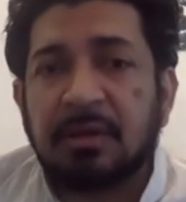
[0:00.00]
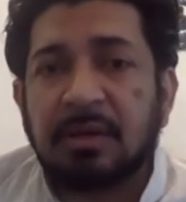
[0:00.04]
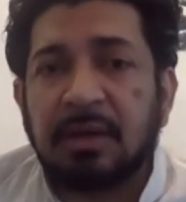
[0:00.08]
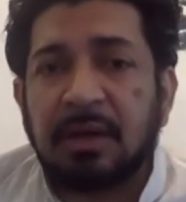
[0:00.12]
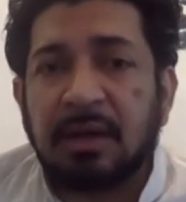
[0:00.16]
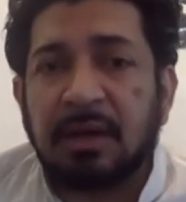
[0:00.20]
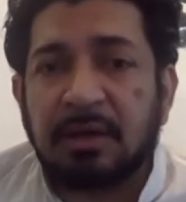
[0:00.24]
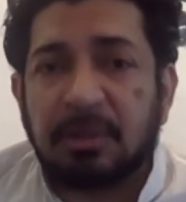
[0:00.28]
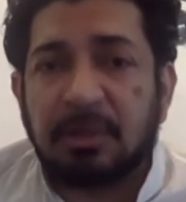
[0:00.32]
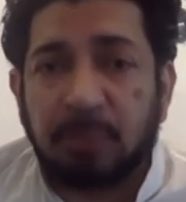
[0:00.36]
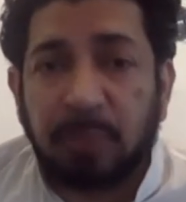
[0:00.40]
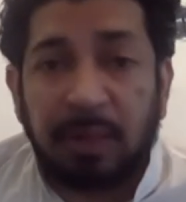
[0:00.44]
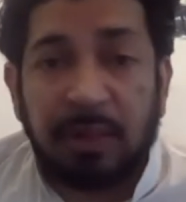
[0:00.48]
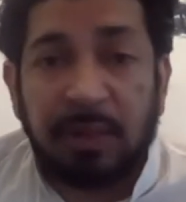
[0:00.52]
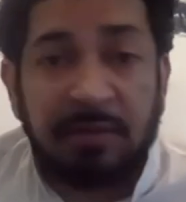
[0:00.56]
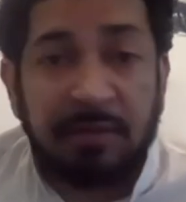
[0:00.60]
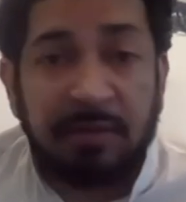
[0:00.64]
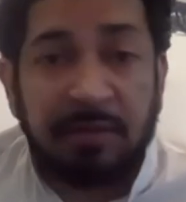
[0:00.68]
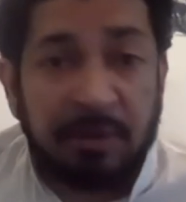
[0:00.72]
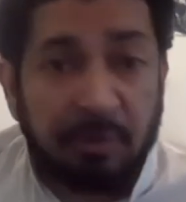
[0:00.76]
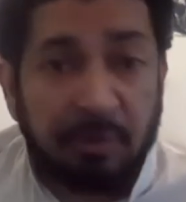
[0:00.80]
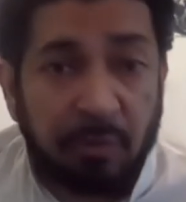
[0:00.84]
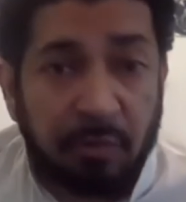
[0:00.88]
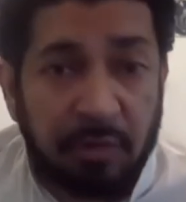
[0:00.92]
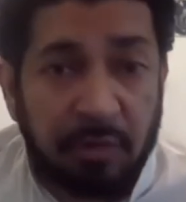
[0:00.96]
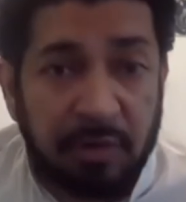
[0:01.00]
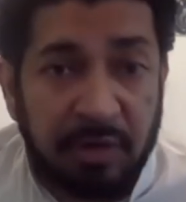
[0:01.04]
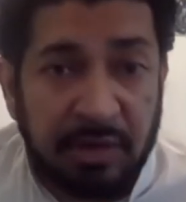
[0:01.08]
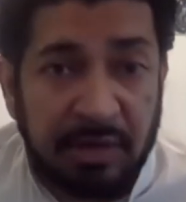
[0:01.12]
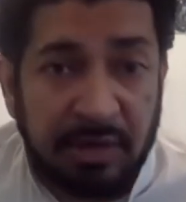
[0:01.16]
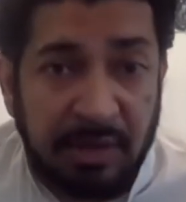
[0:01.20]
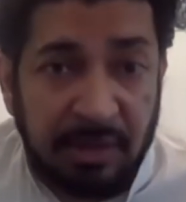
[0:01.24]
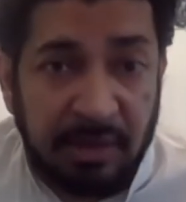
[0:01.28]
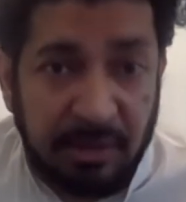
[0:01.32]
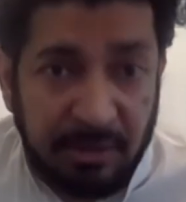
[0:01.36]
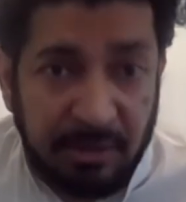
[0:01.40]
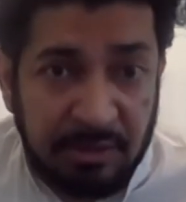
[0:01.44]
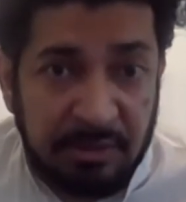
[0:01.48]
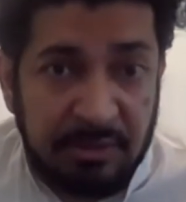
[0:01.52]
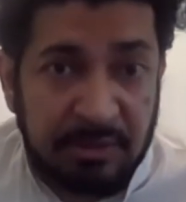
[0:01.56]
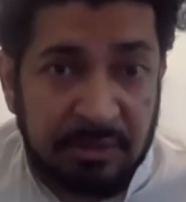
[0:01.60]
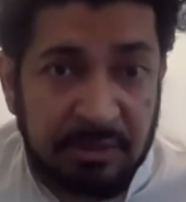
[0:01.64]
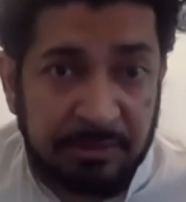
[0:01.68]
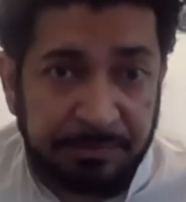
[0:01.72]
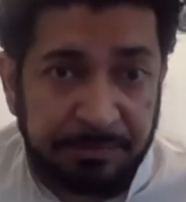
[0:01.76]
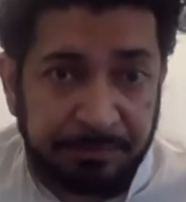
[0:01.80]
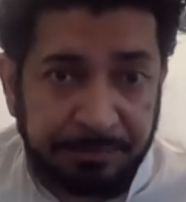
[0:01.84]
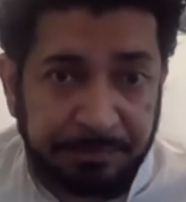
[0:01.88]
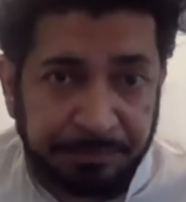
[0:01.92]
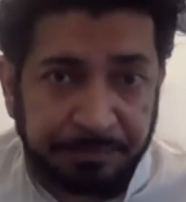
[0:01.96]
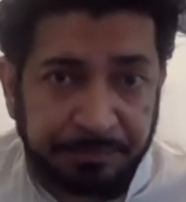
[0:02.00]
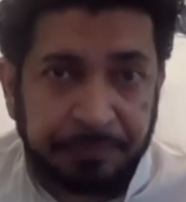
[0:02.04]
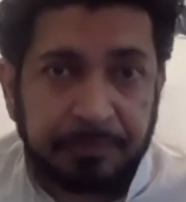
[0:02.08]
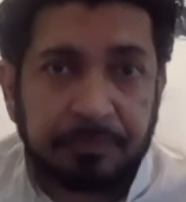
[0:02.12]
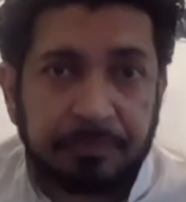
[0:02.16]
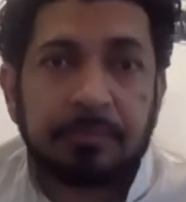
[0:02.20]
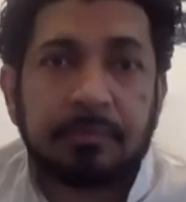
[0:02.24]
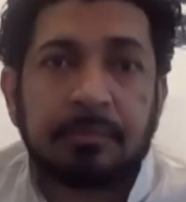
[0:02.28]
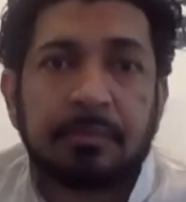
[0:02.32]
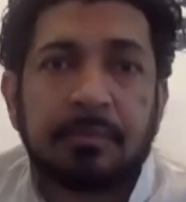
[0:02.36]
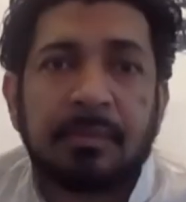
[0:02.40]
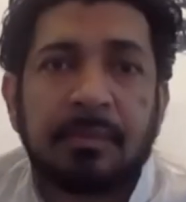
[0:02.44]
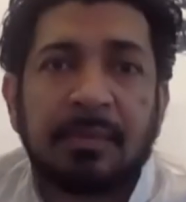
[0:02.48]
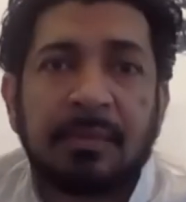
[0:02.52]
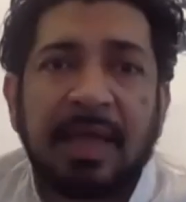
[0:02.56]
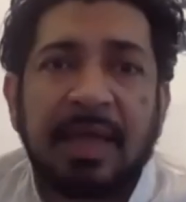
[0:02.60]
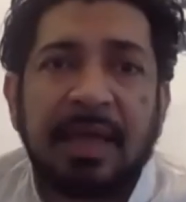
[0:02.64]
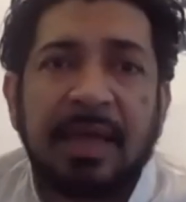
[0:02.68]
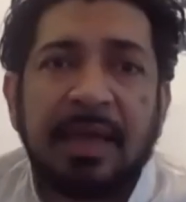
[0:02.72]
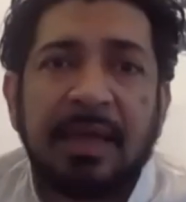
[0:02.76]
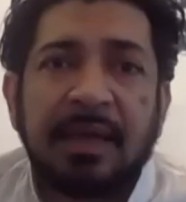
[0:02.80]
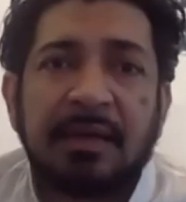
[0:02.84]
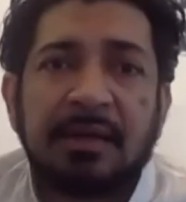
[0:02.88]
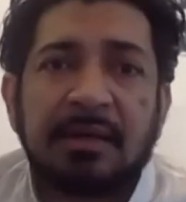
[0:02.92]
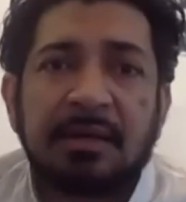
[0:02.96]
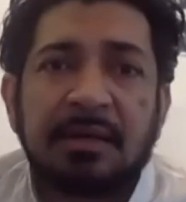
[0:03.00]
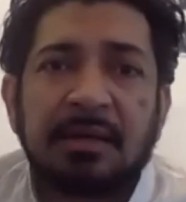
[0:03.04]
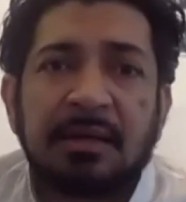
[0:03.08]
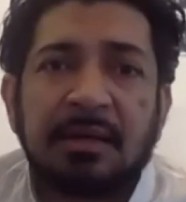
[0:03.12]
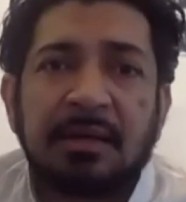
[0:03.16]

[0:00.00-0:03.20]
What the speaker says: 12-year-old and youngers, and